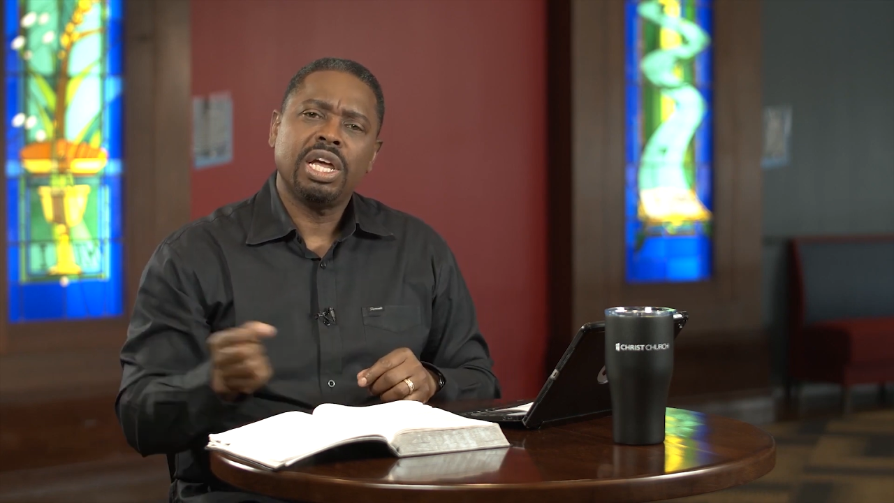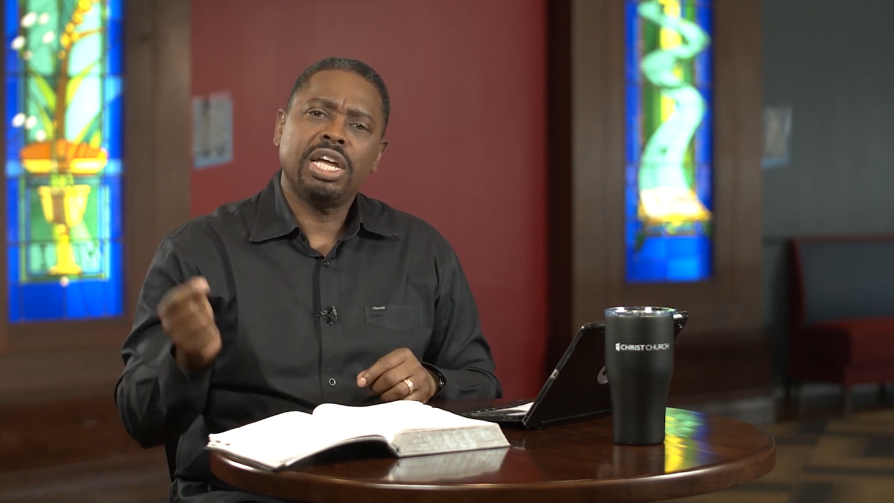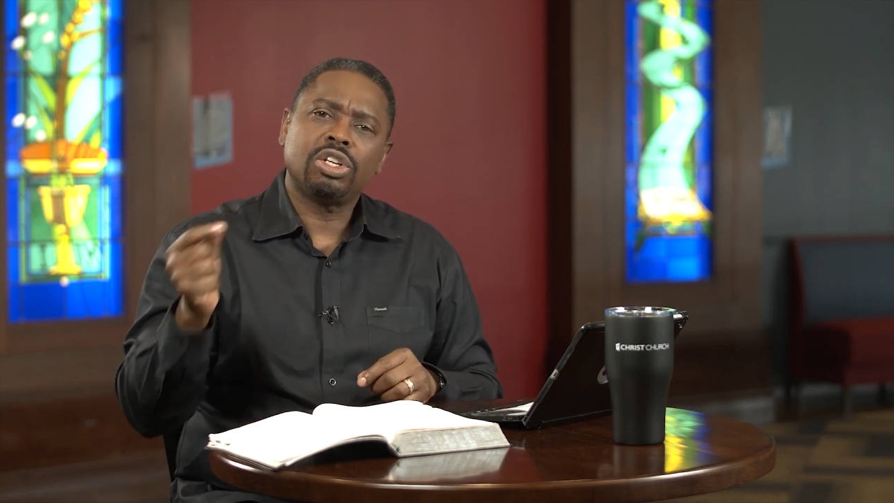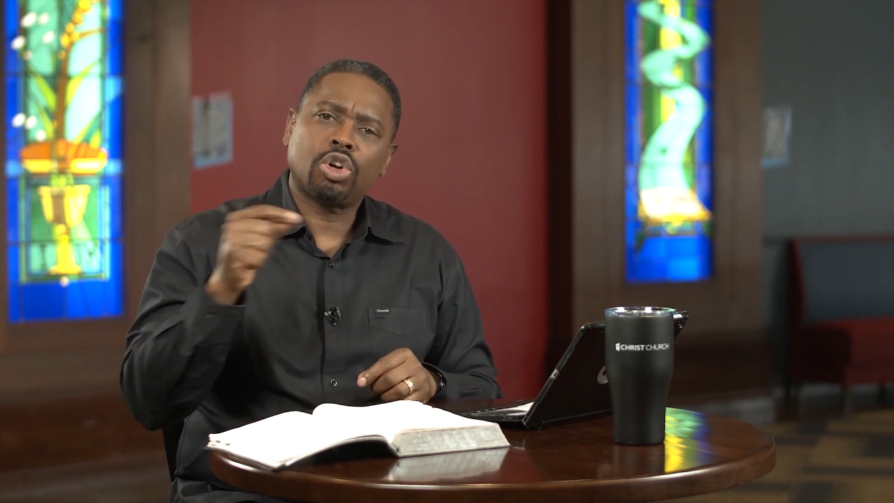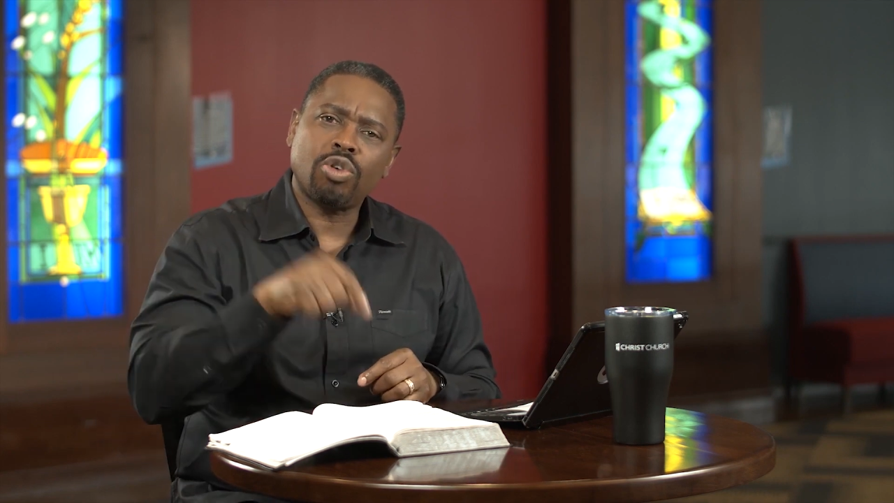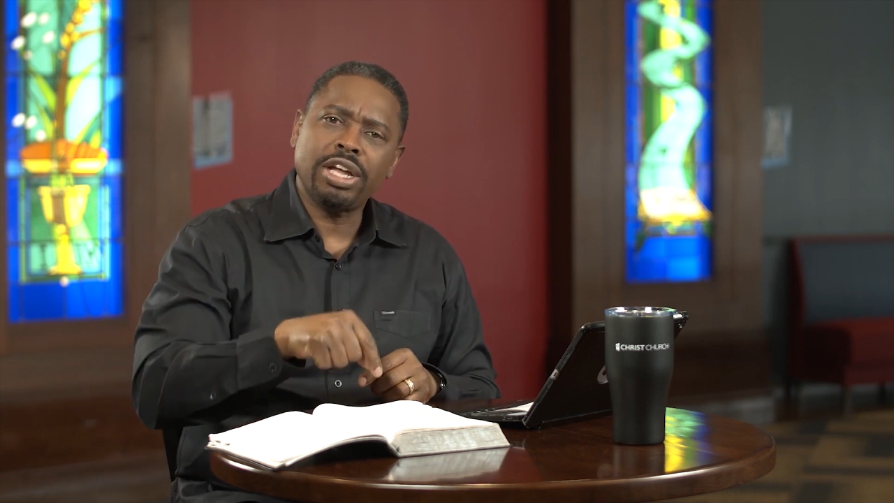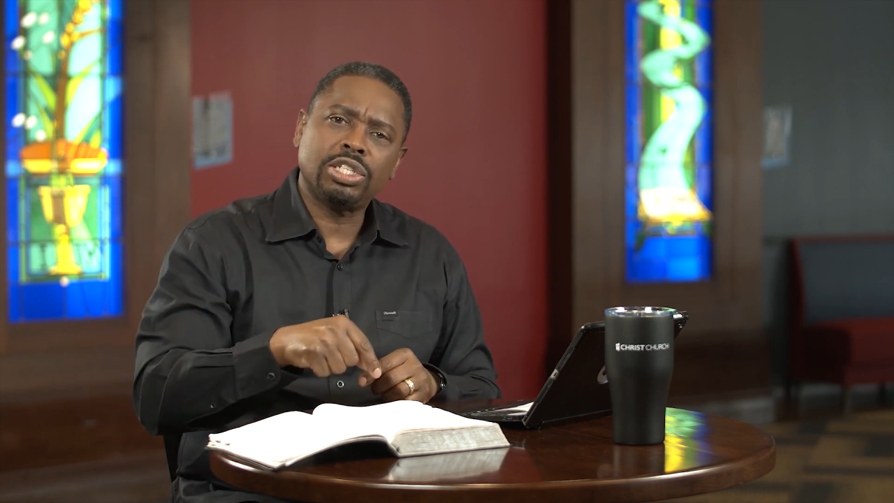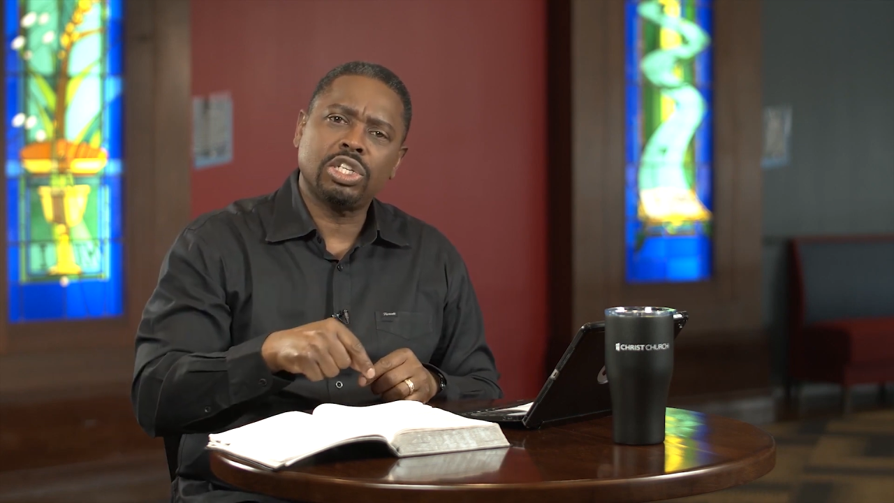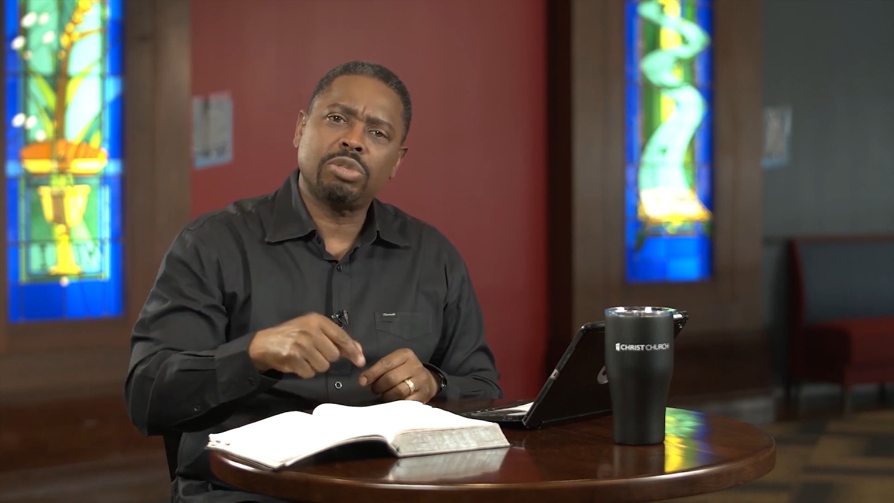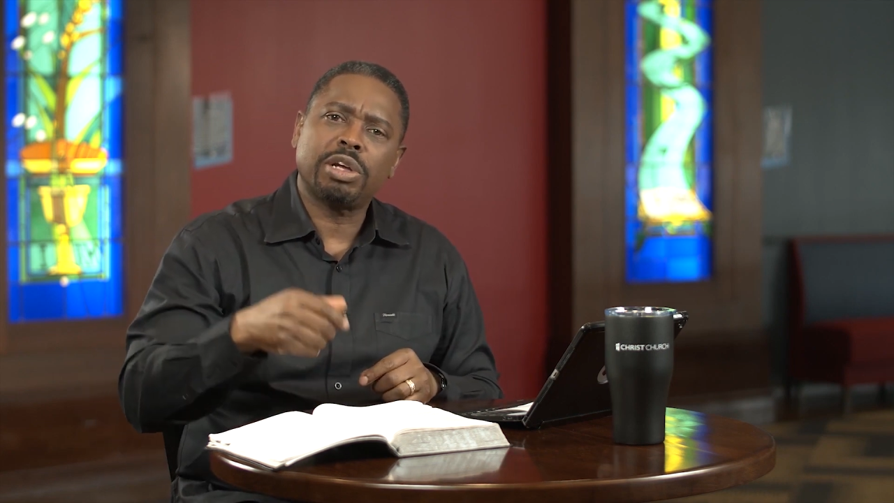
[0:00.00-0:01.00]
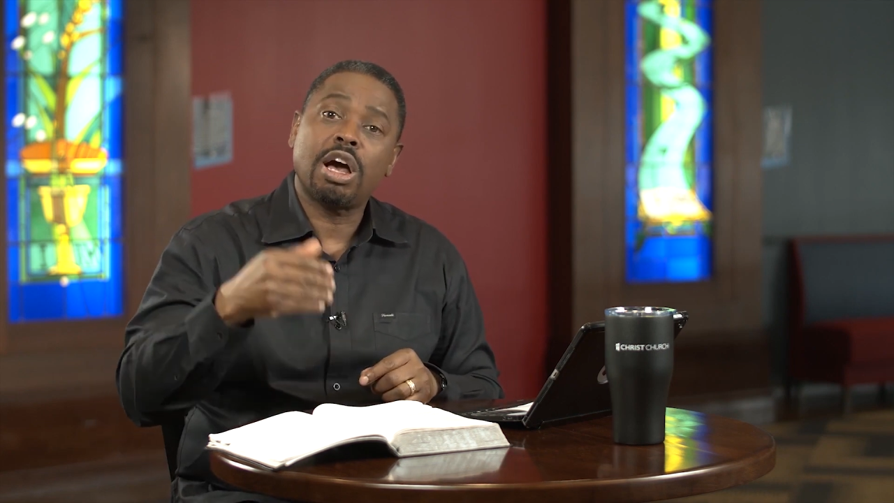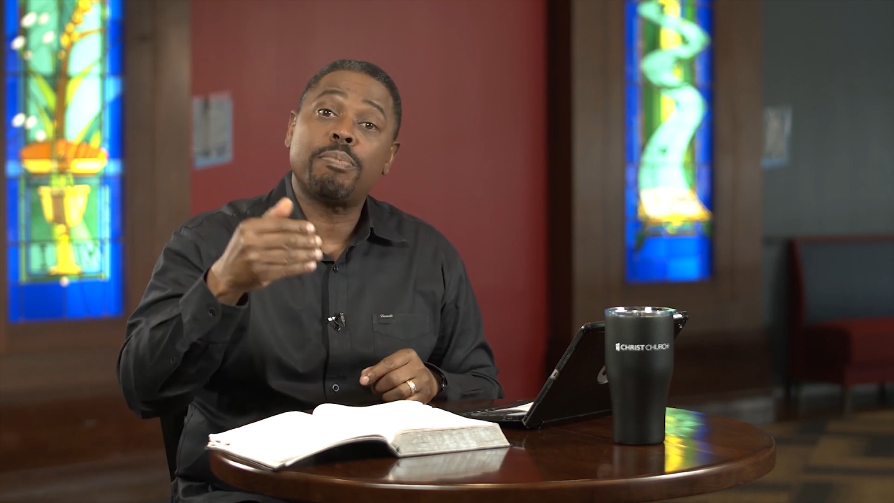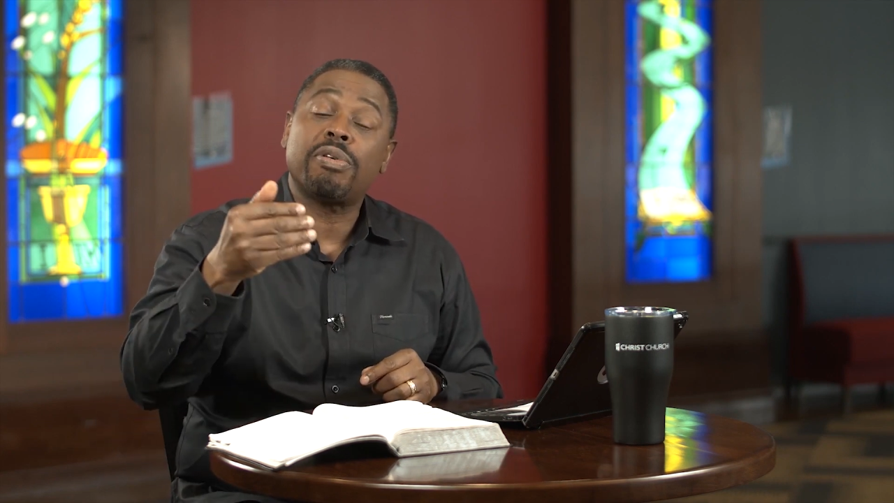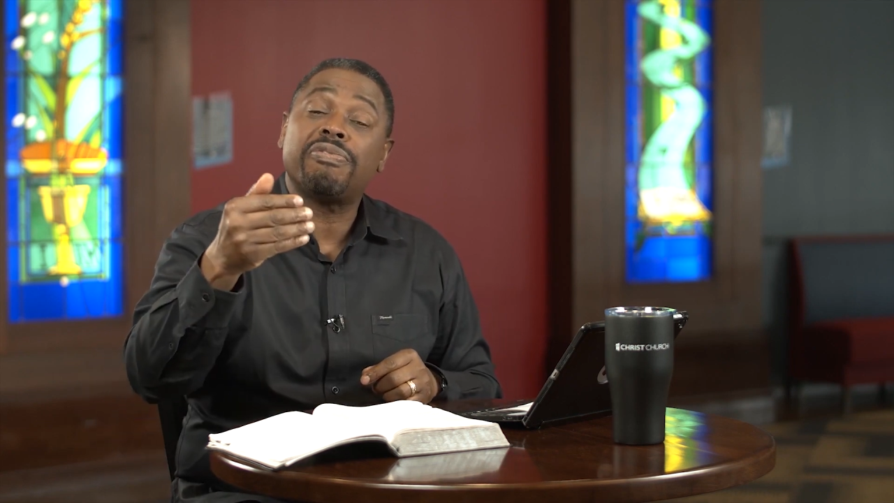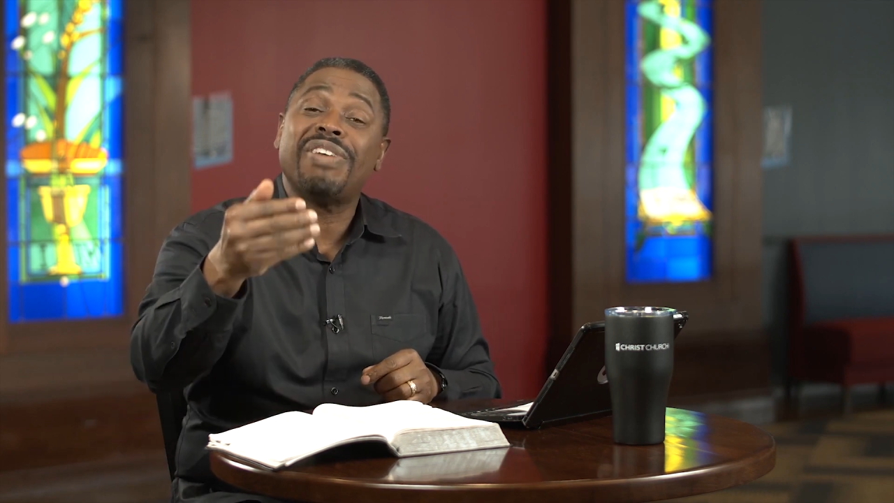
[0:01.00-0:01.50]
In crisis,
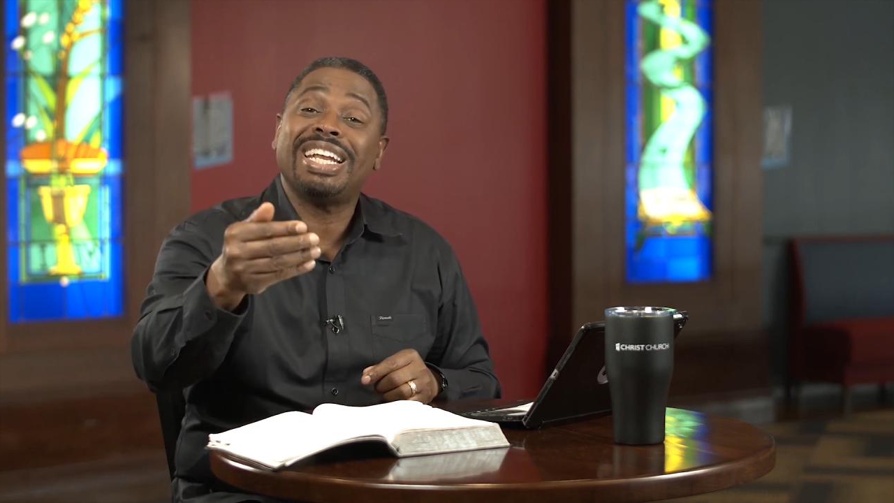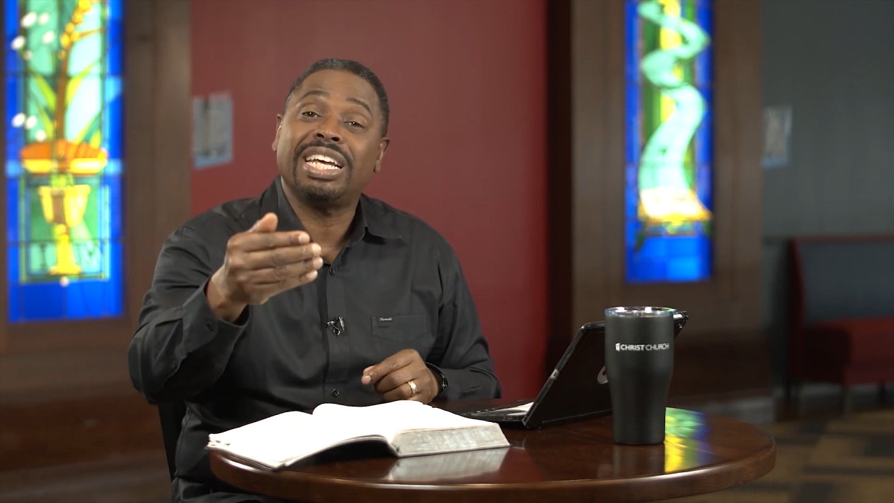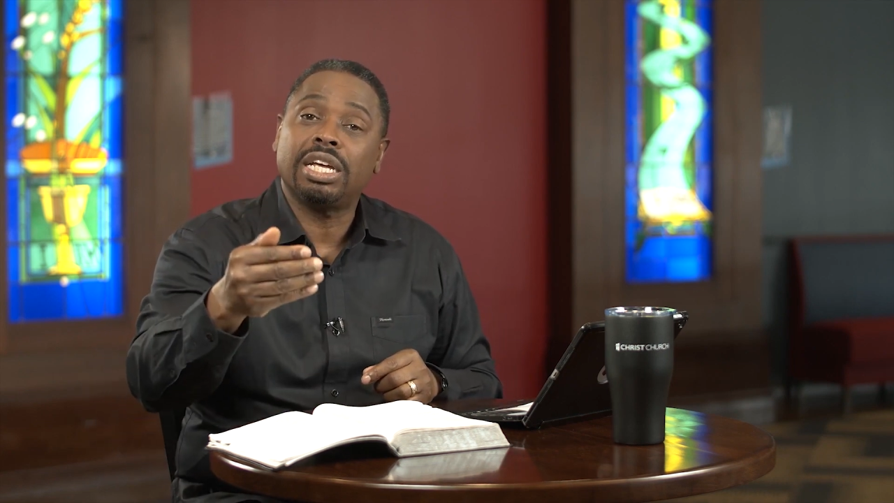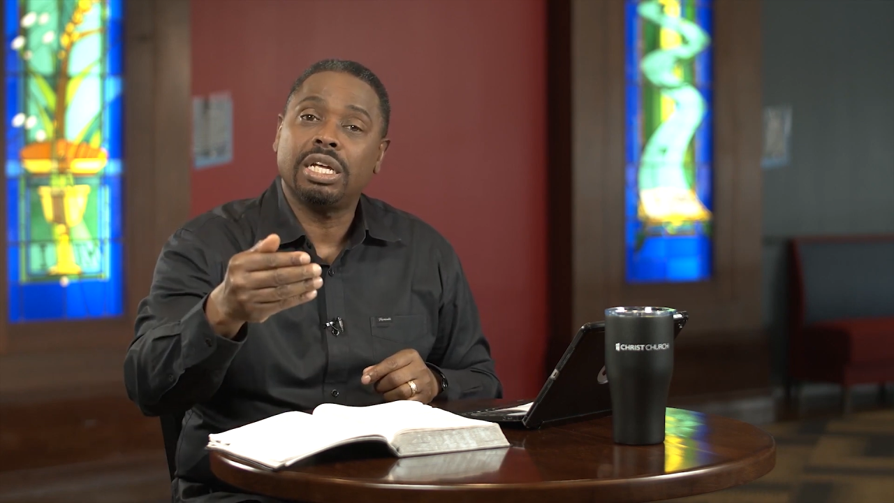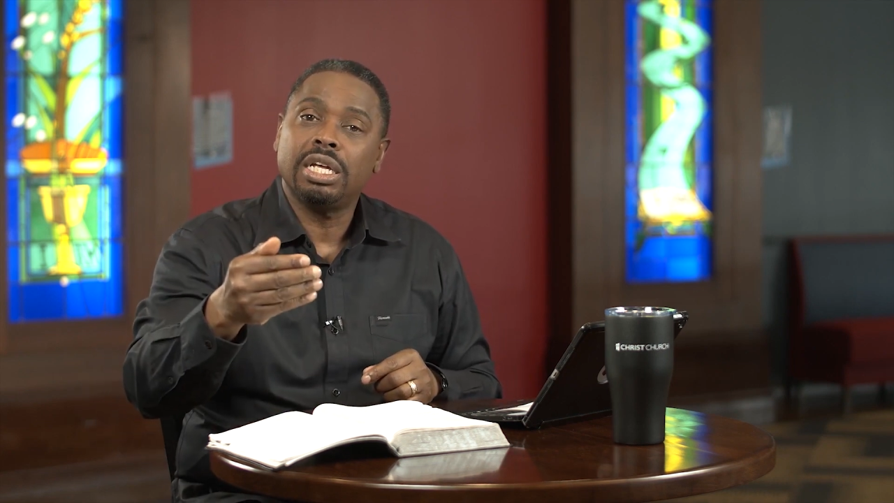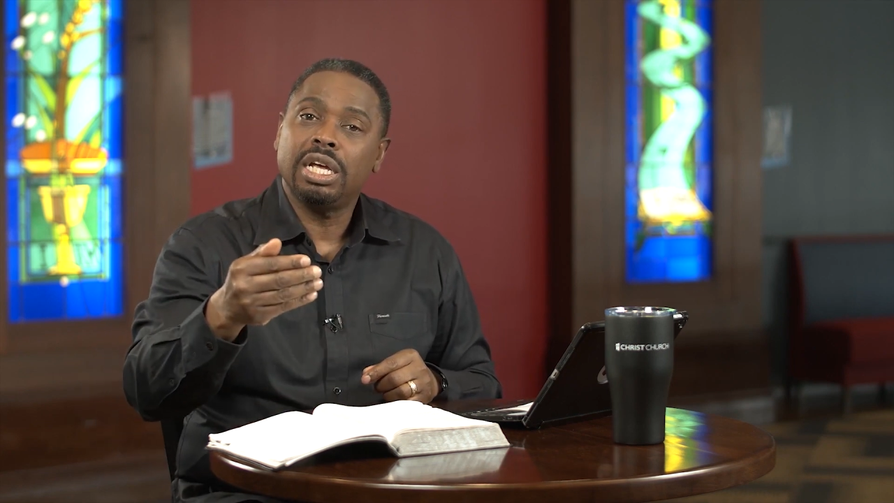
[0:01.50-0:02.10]
become prophetic.